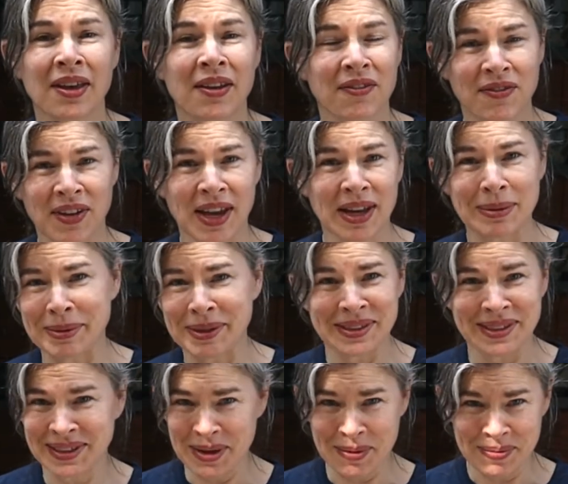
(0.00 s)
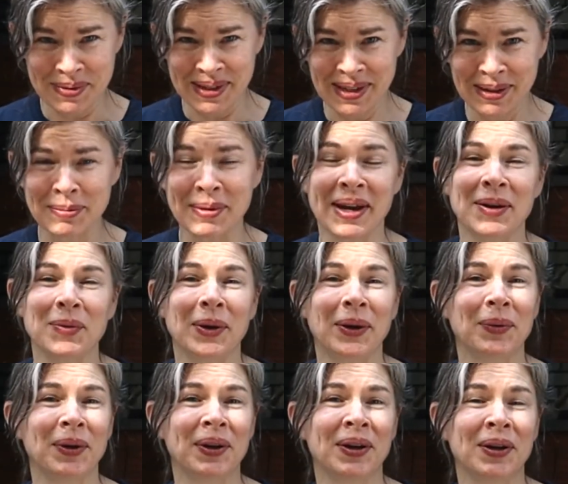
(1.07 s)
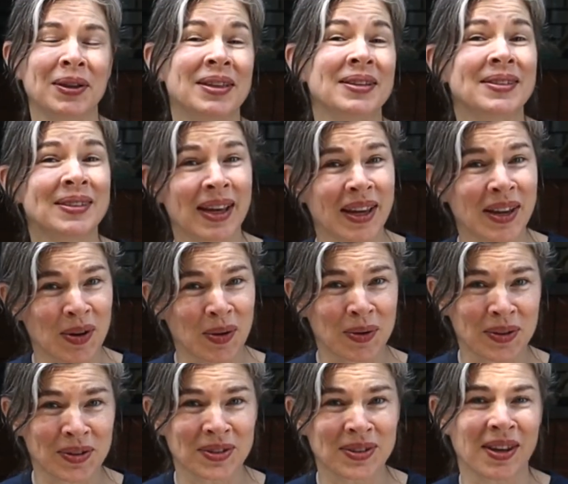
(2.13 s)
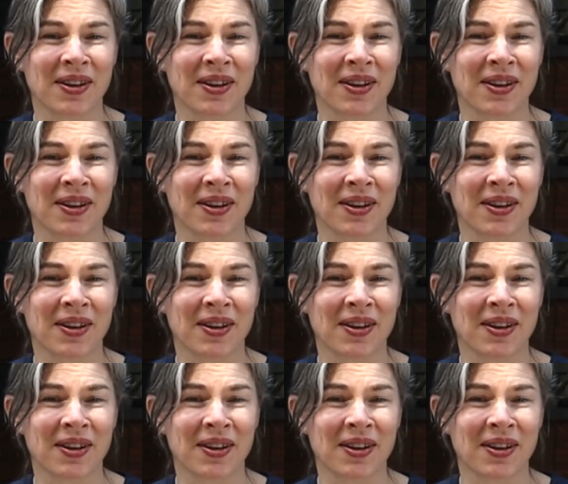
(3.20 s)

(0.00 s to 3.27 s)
van building company, but we were the second owners